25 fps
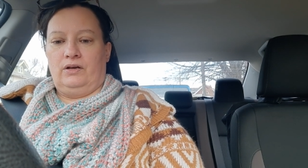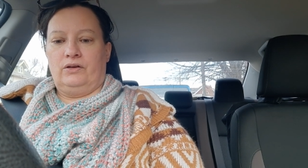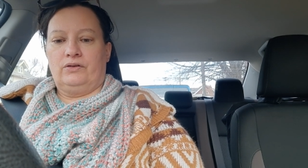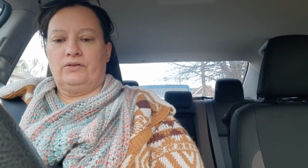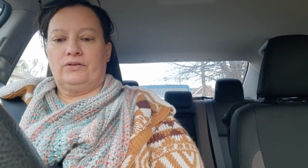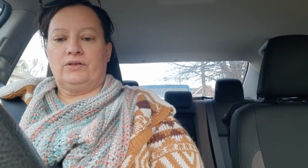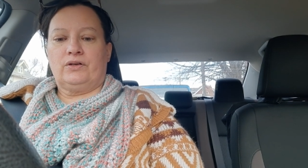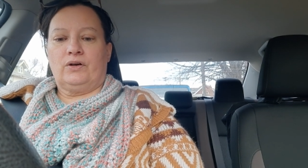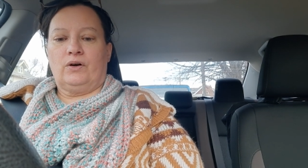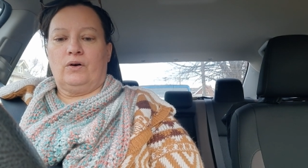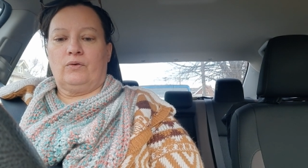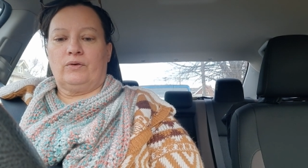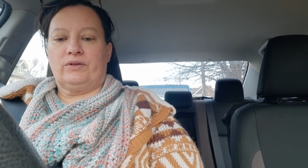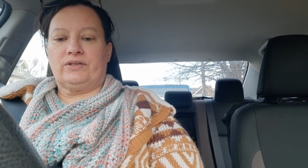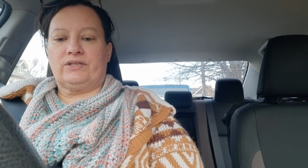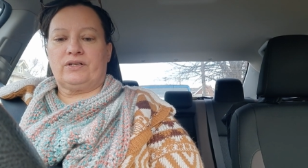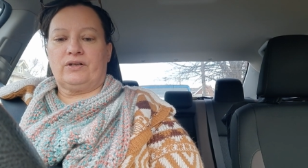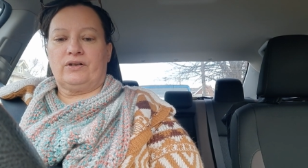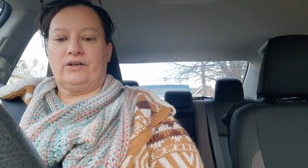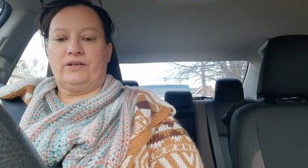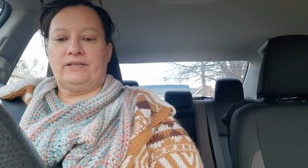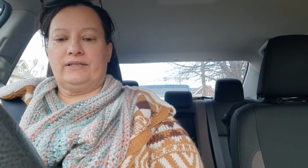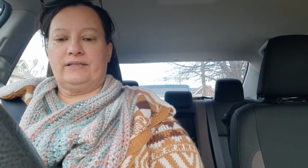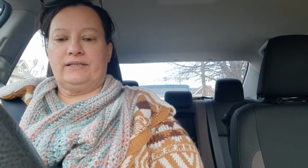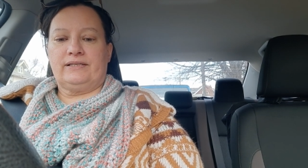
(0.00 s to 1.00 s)
So
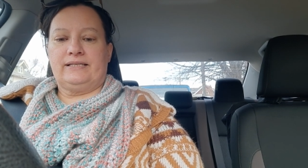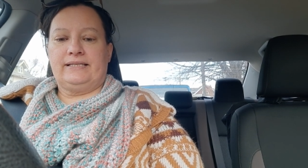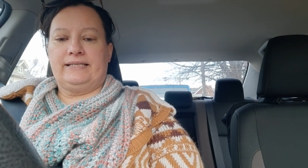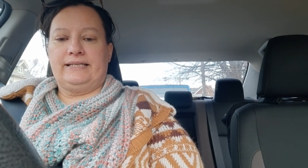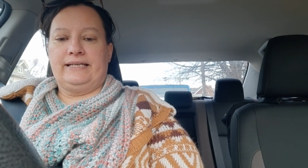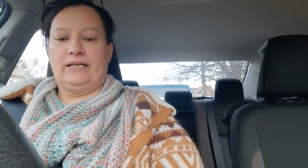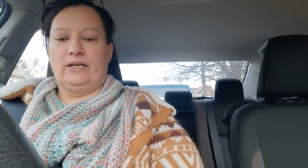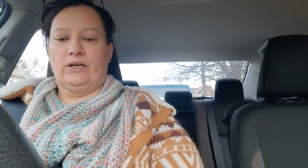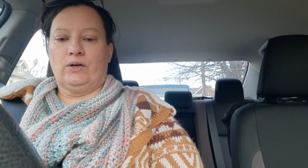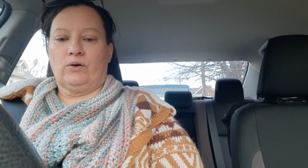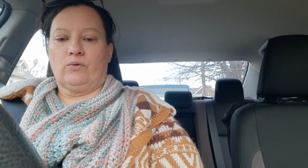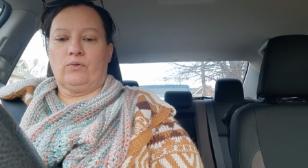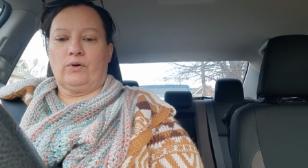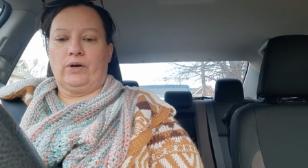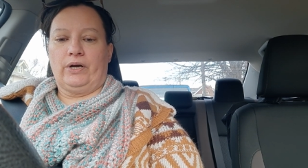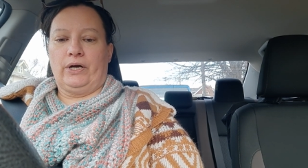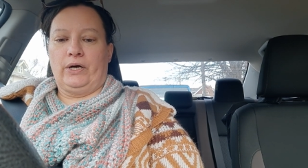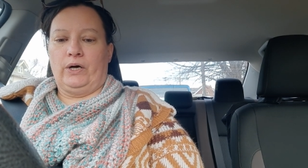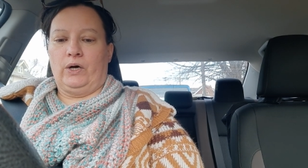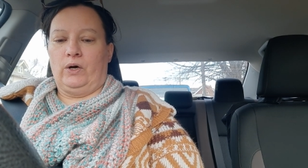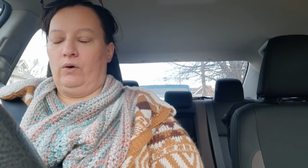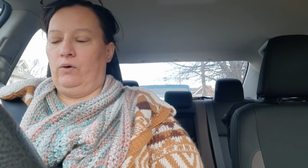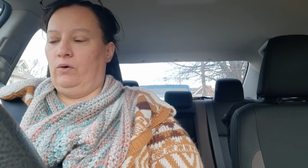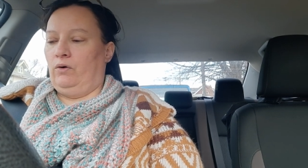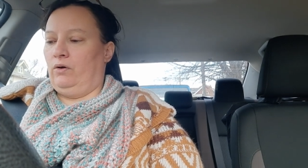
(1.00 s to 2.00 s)
start at
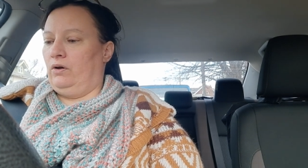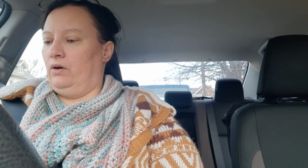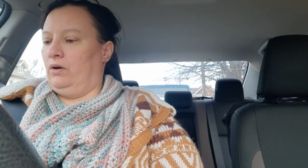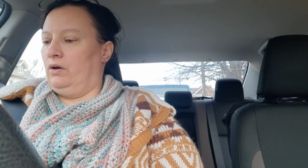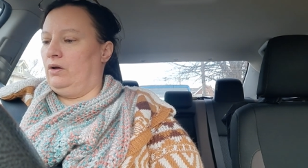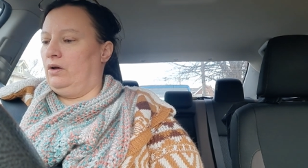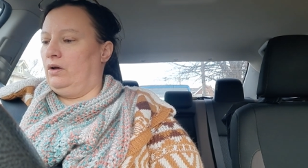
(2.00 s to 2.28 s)
zero.